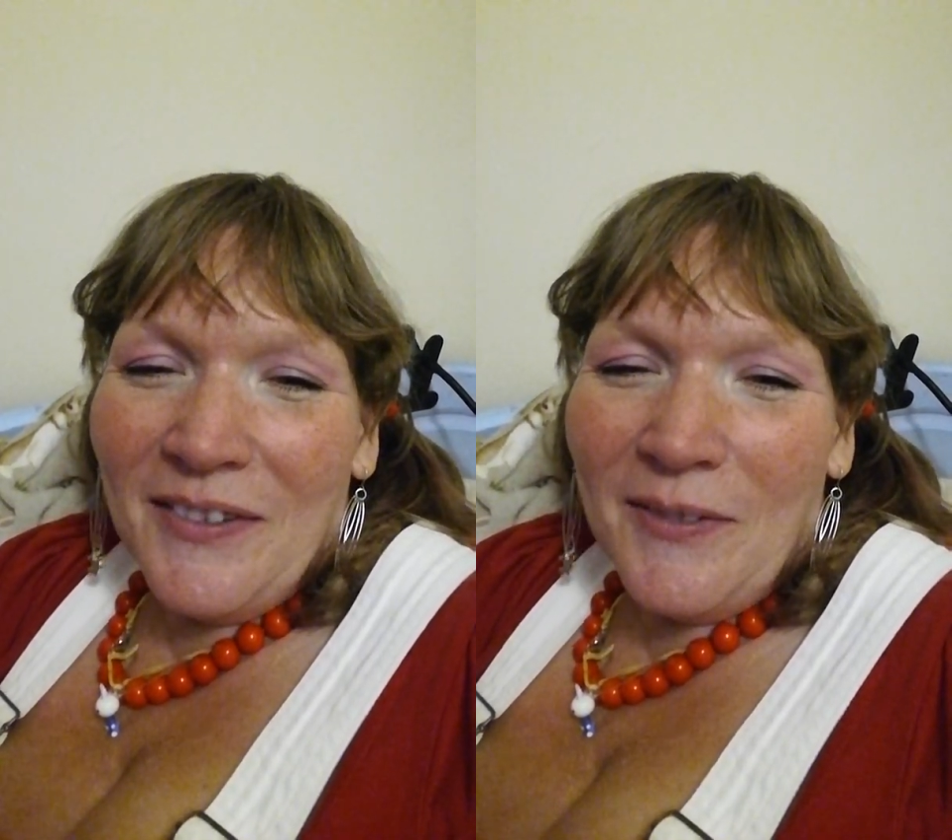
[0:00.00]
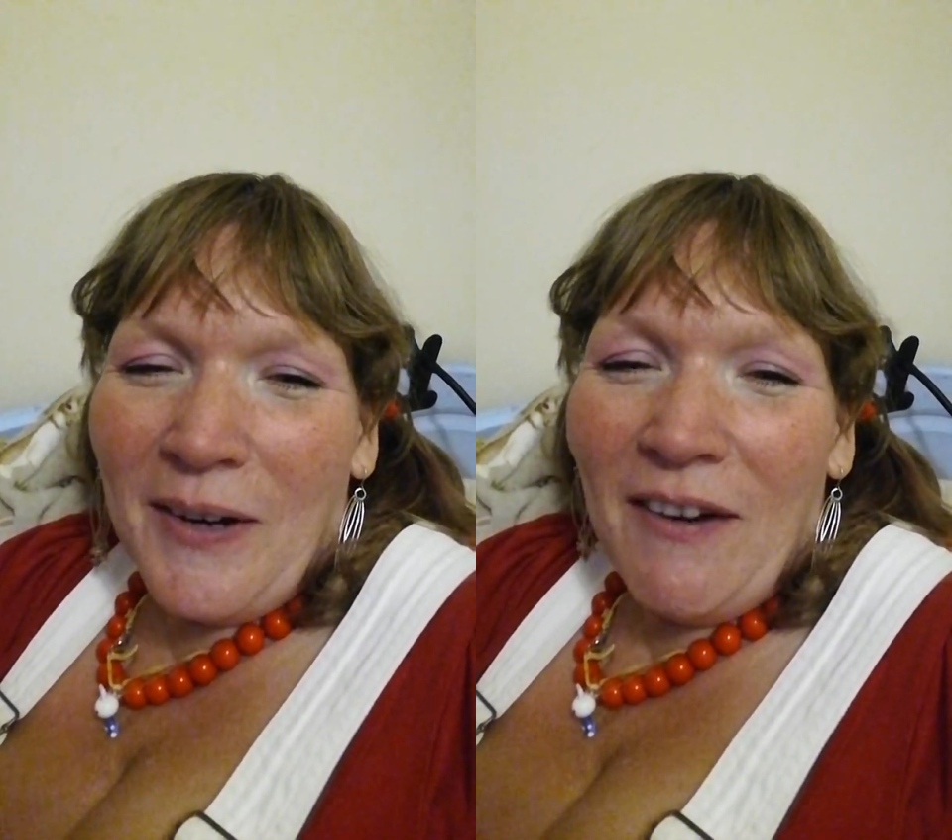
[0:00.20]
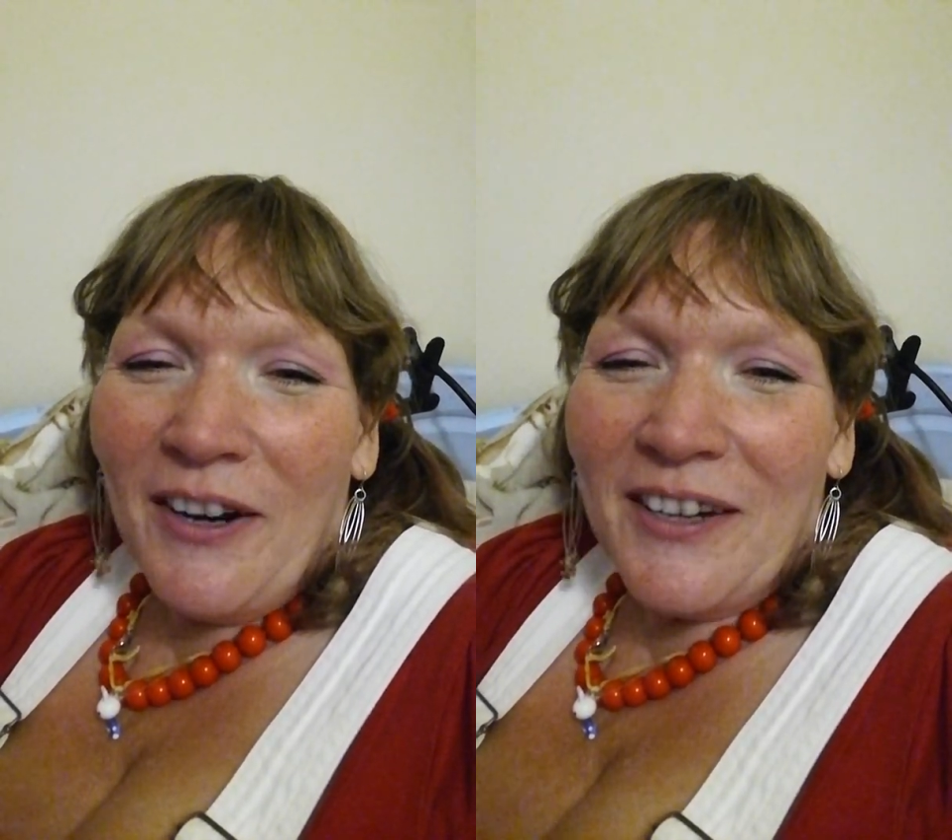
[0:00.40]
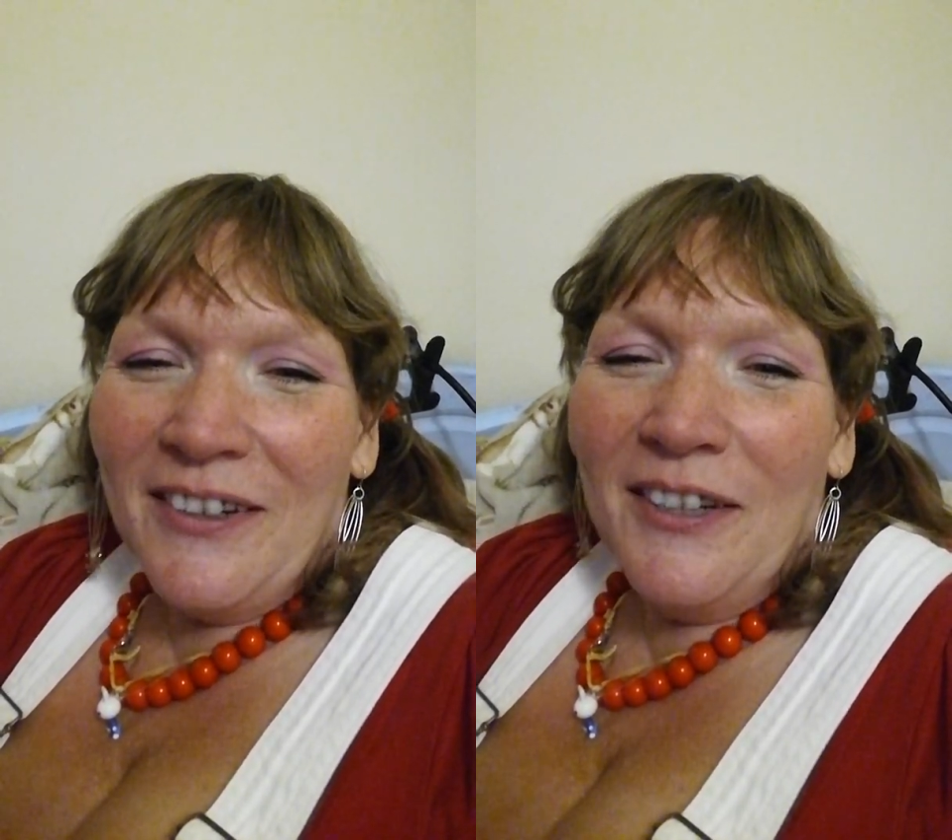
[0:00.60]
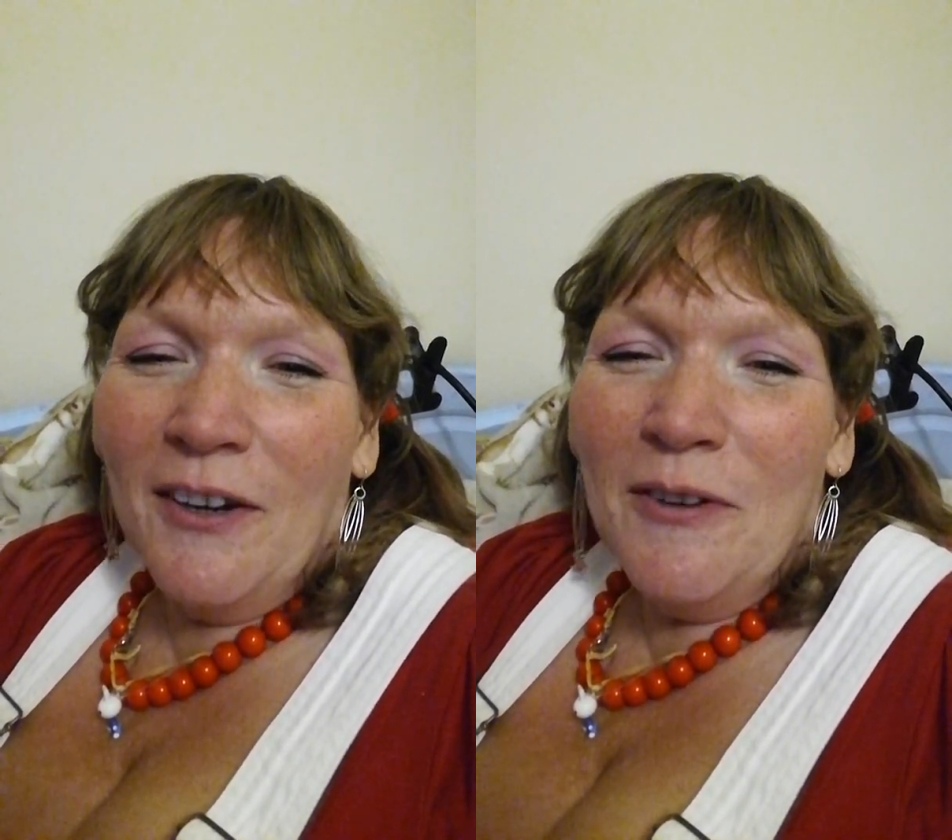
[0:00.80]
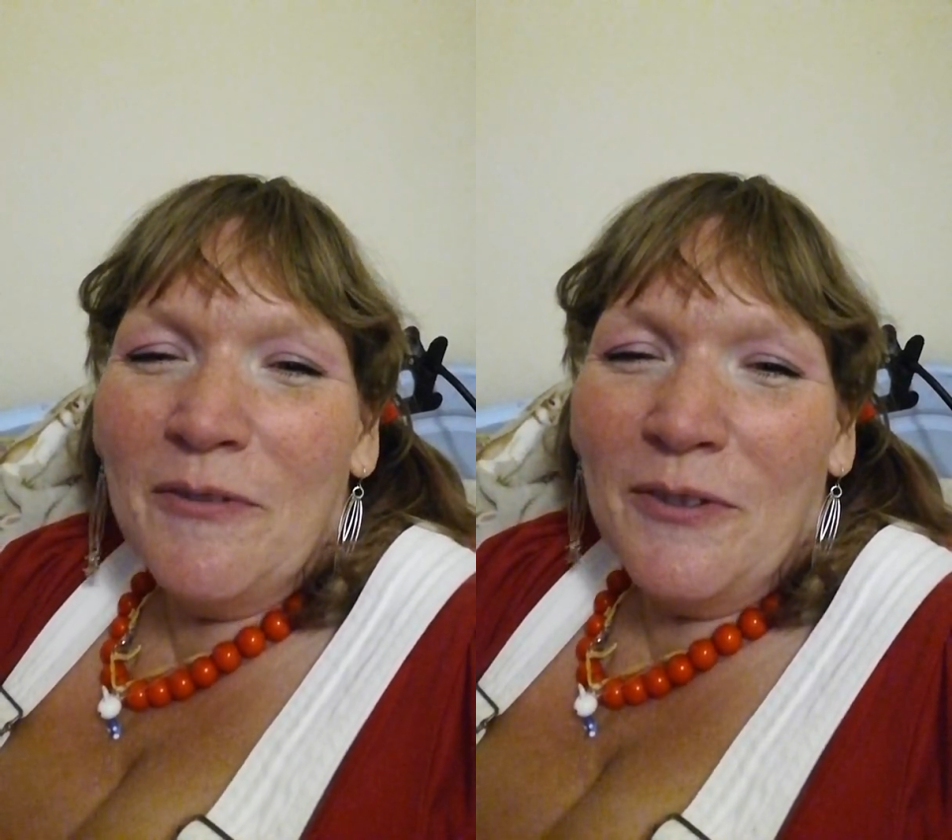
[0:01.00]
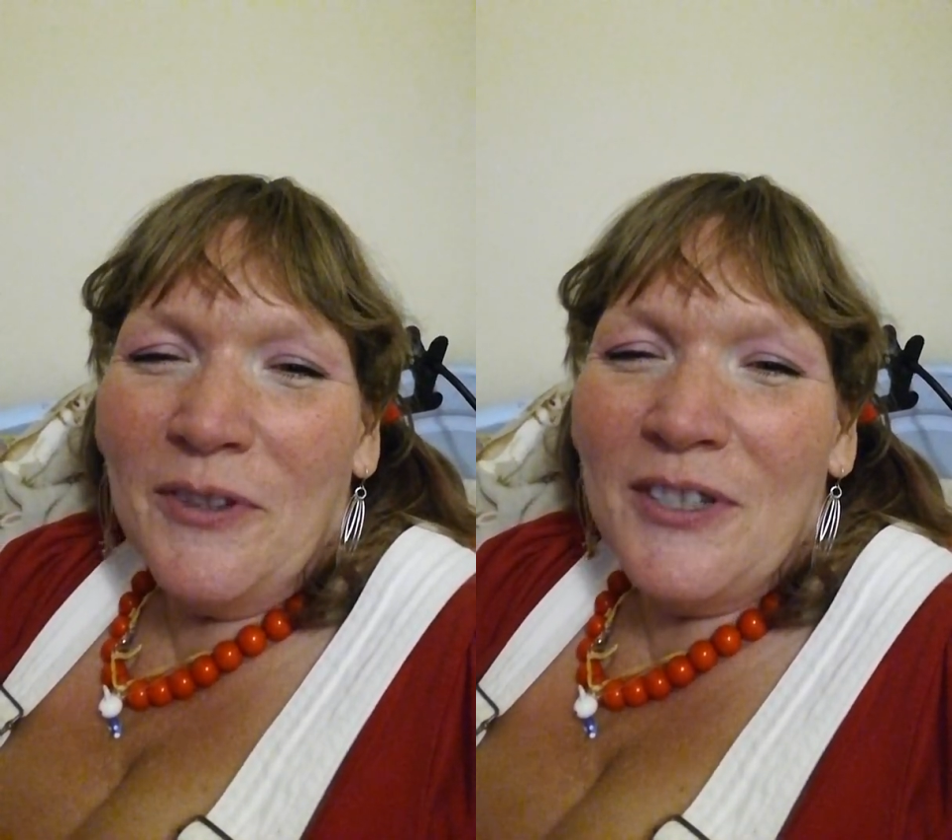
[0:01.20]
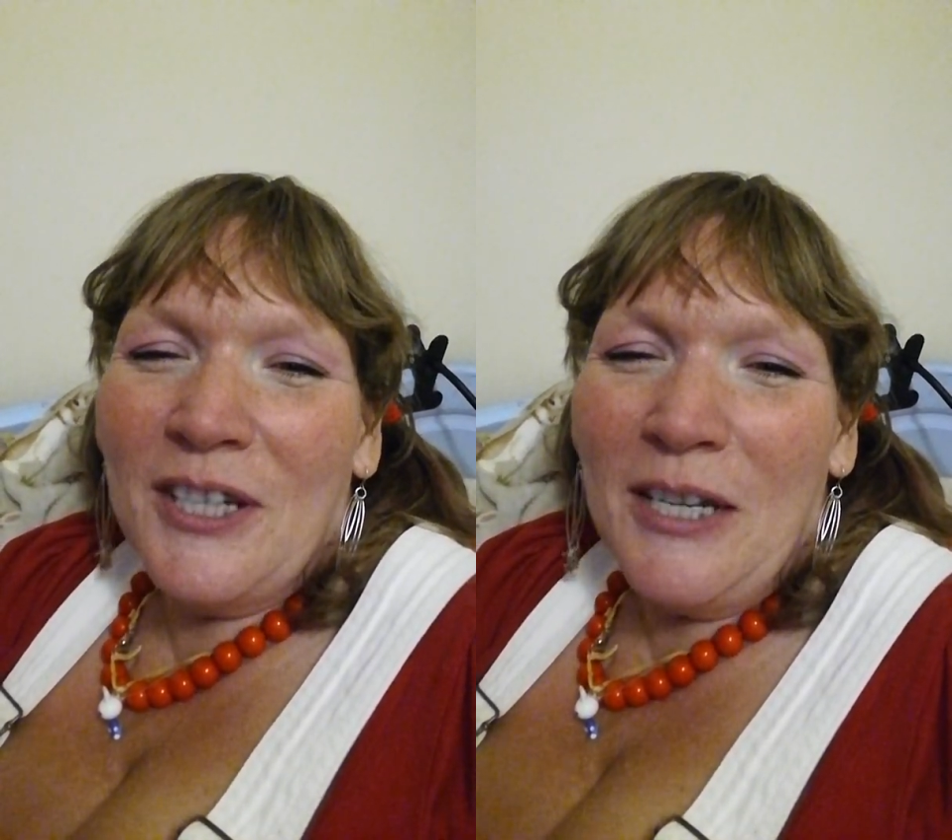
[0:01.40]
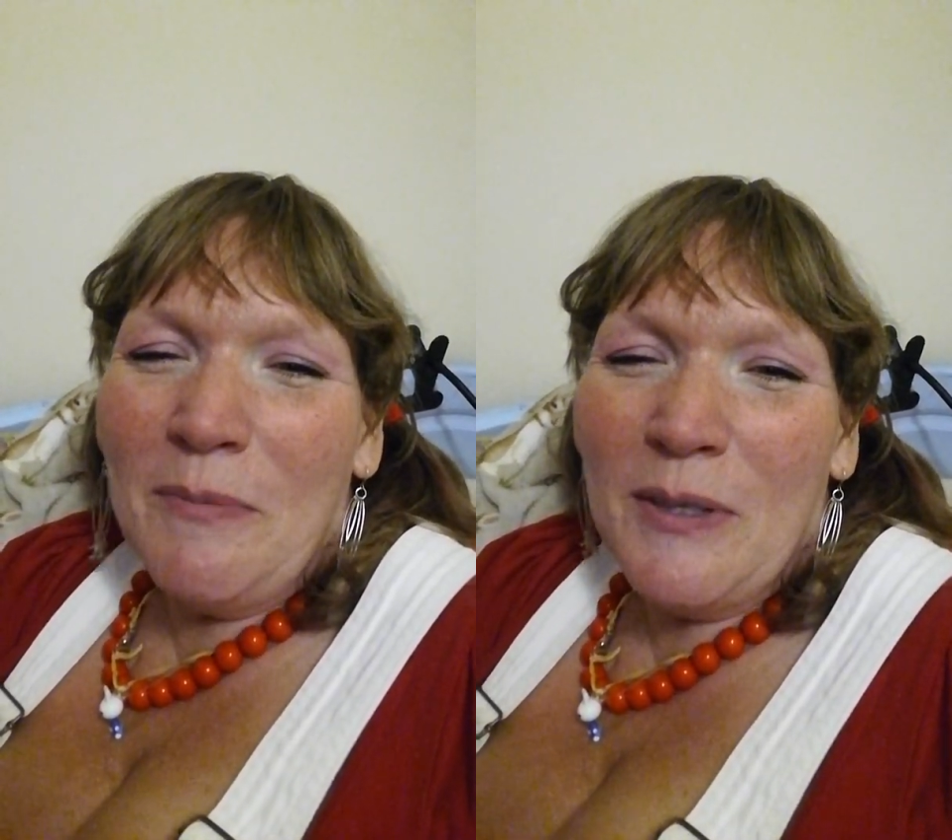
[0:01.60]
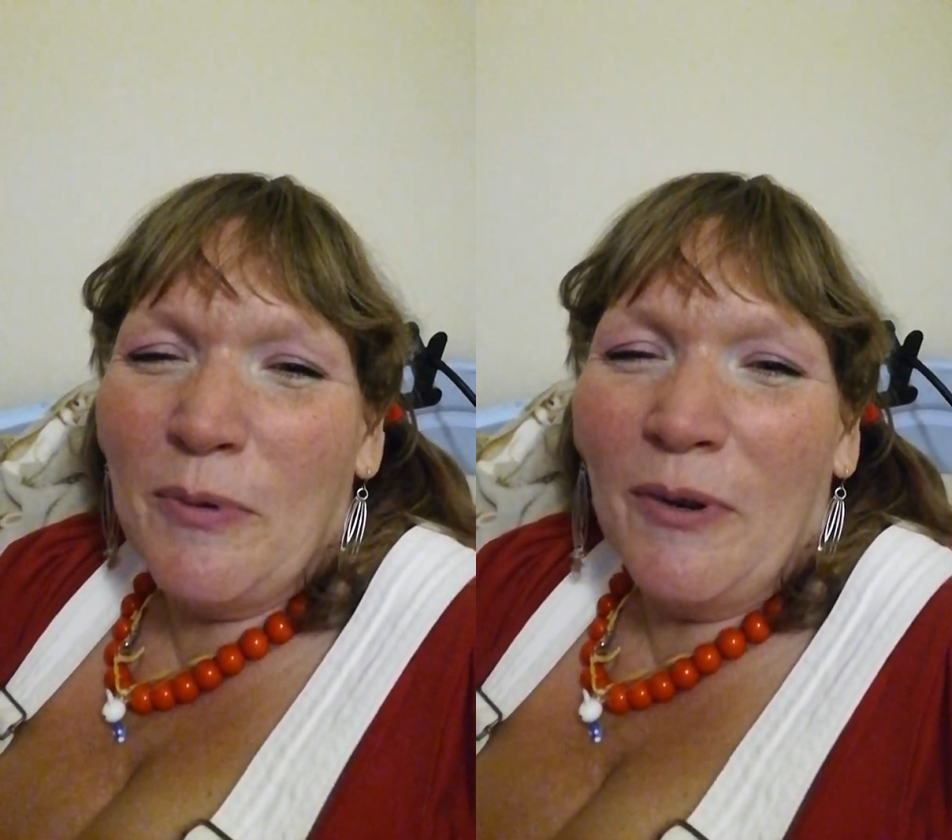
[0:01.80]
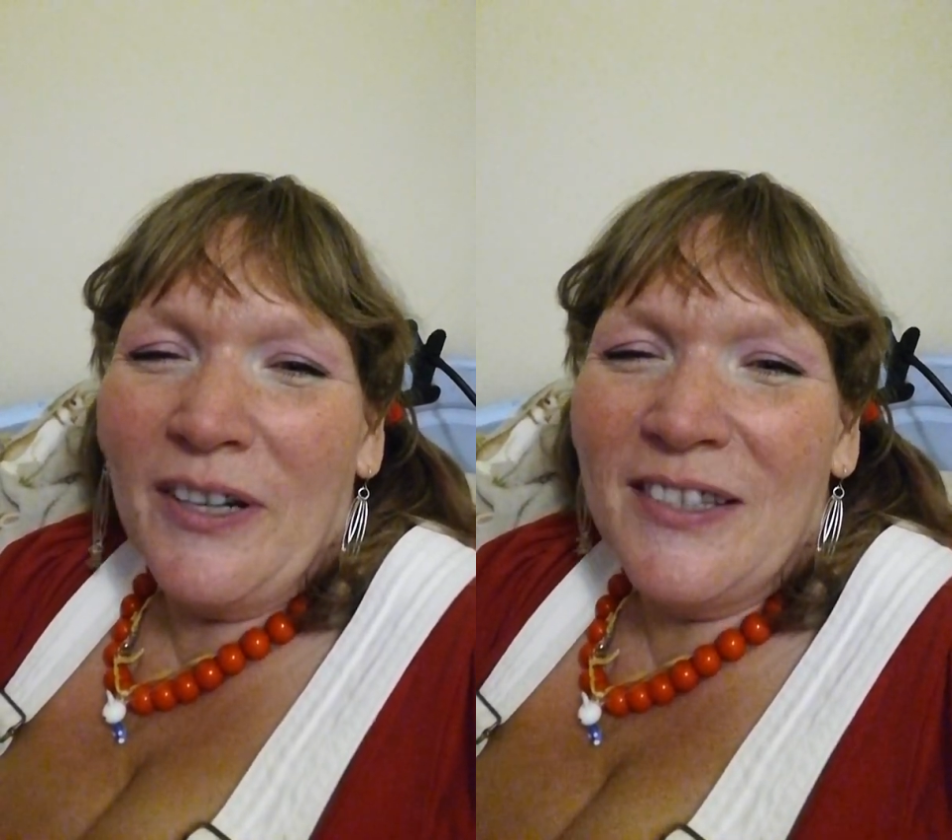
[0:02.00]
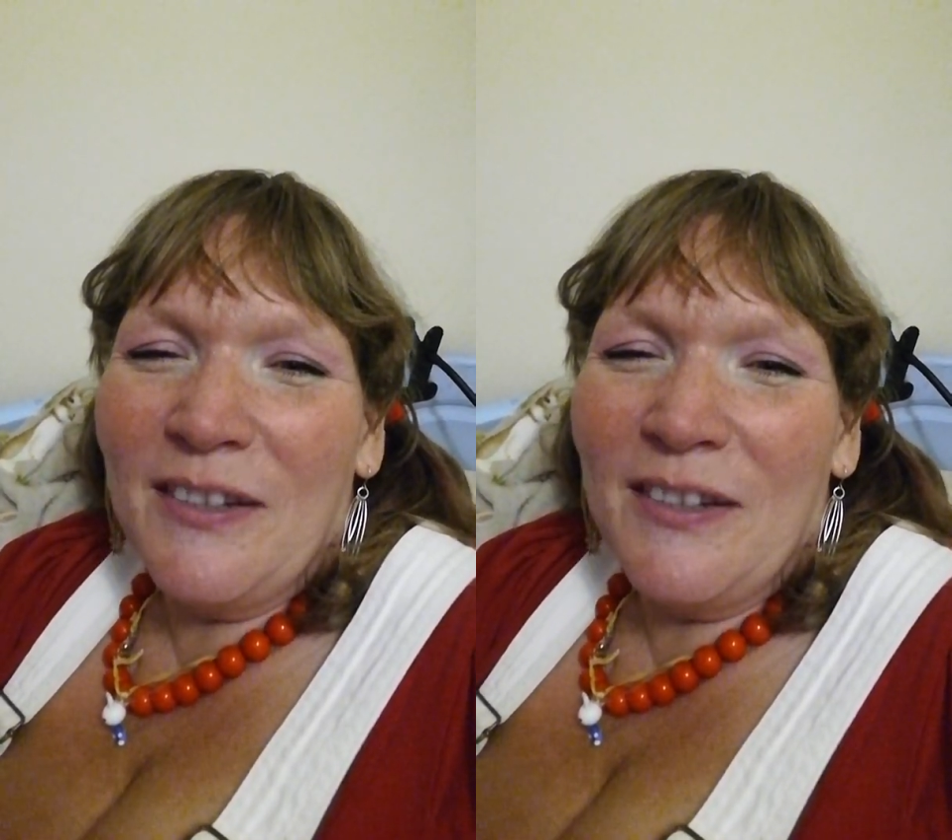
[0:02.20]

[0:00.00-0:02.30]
where I could go for the cheapest price,